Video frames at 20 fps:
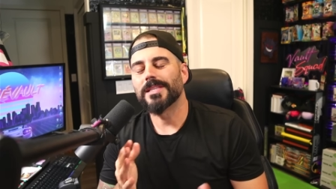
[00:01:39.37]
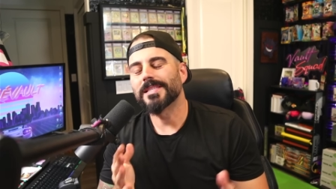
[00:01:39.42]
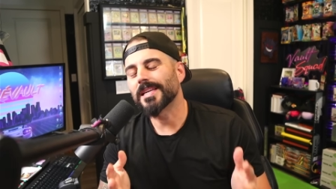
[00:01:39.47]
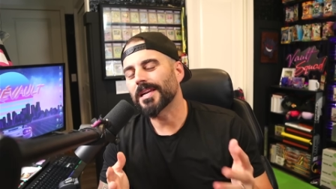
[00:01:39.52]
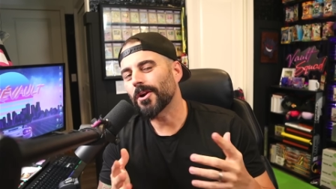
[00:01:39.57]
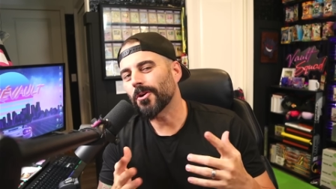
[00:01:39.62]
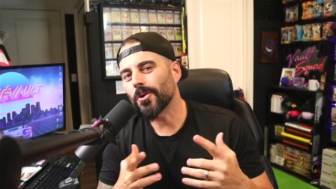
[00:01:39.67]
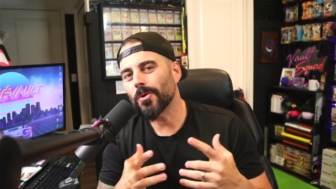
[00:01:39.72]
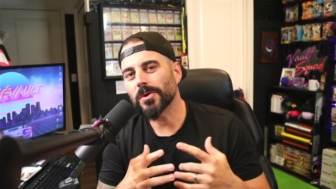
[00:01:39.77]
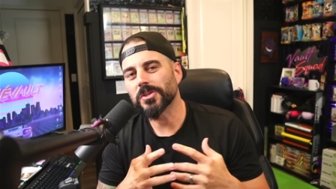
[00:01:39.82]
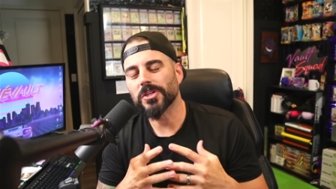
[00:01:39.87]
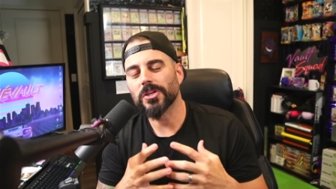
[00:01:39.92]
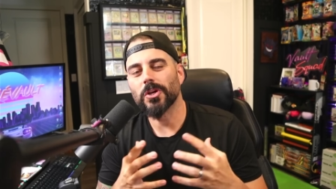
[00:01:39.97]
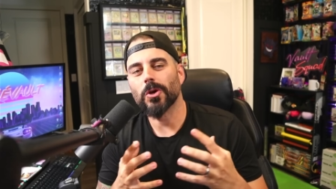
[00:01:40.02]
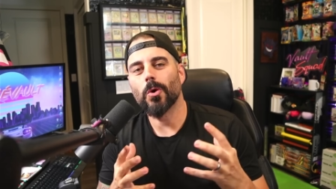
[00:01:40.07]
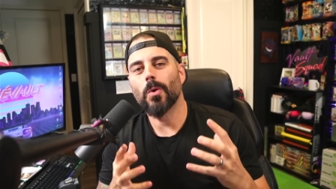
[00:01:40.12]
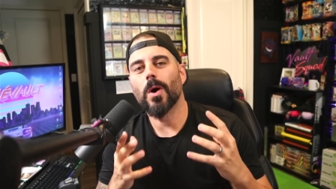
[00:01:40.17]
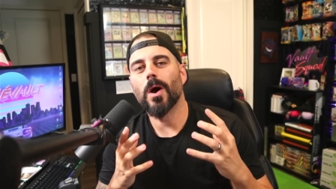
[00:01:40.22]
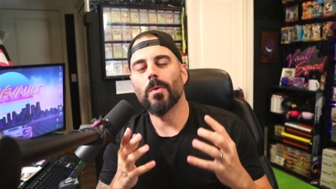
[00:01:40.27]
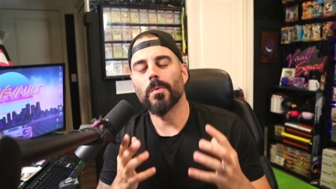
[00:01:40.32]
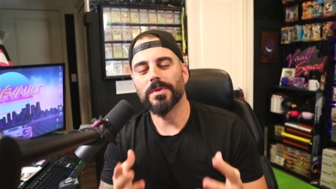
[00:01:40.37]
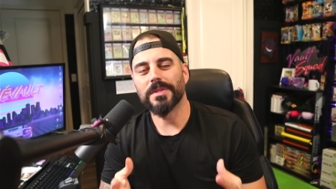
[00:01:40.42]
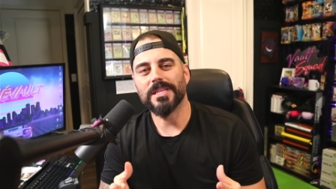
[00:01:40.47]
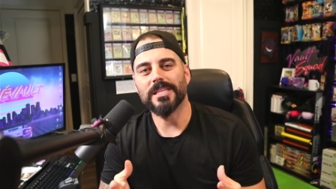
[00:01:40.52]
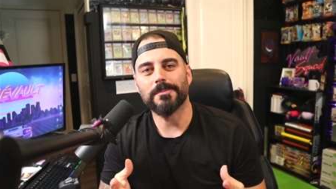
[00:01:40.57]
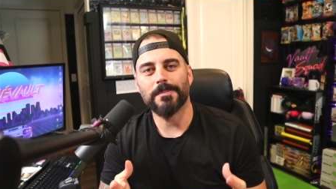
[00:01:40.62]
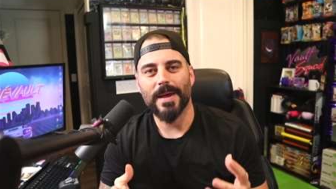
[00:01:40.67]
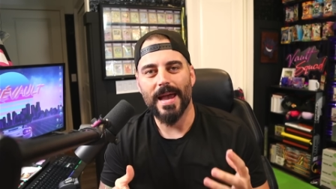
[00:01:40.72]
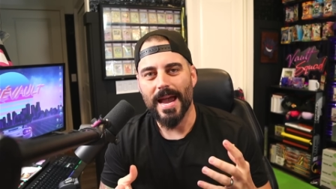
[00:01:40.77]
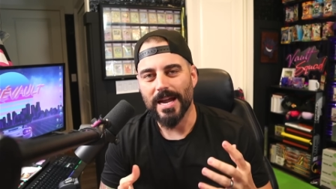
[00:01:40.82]
Since I don't know what's going to go on with
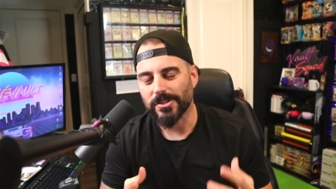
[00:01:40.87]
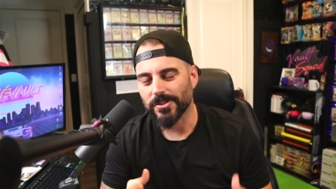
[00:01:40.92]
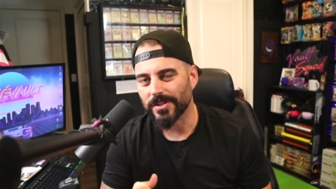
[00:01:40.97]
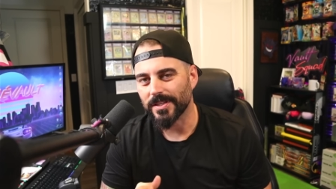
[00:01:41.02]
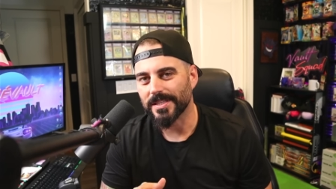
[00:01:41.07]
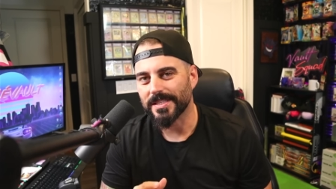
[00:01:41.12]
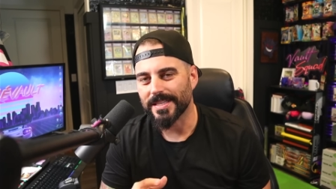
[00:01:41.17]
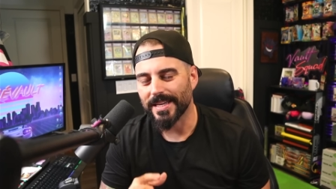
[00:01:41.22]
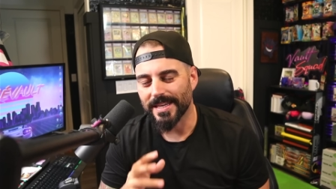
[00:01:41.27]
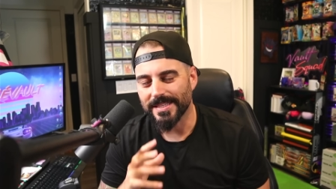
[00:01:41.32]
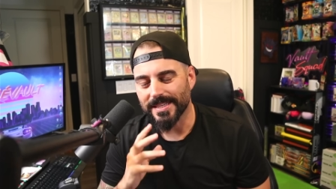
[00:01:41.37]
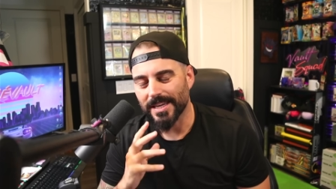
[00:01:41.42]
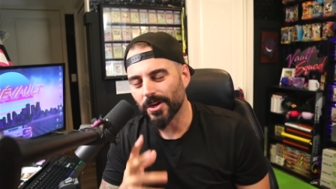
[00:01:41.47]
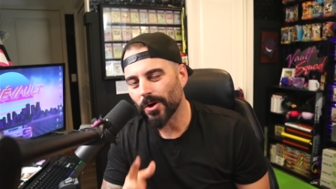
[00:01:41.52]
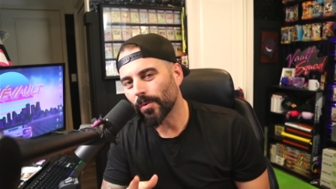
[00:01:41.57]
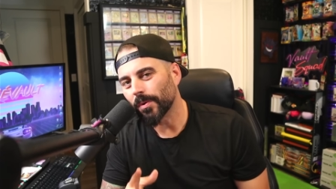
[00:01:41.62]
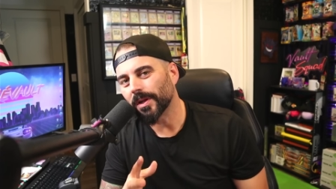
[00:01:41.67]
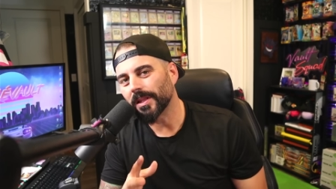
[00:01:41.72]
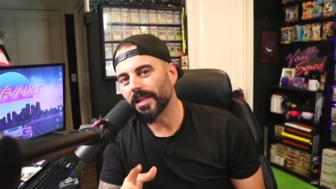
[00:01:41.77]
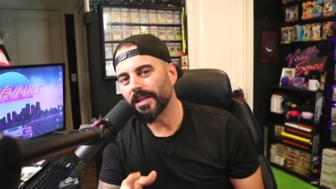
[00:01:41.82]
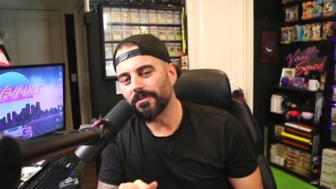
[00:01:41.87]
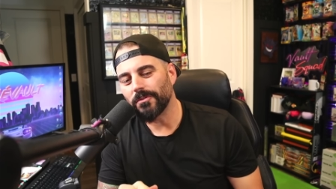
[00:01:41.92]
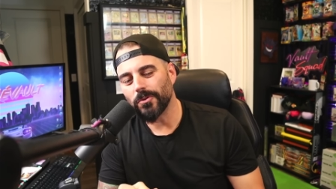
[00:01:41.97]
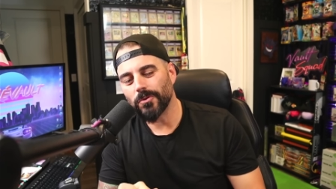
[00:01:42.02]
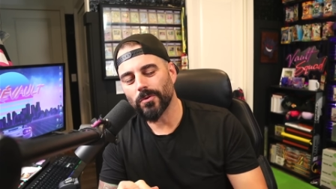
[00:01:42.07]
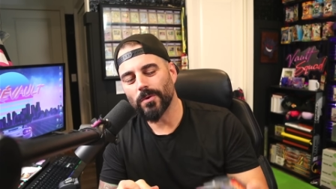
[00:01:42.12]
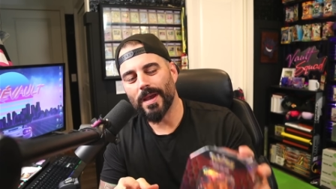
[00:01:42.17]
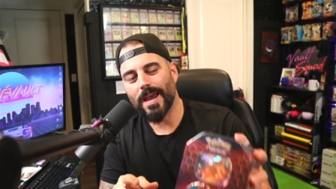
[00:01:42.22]
these packs or these tins, I don't want to leave you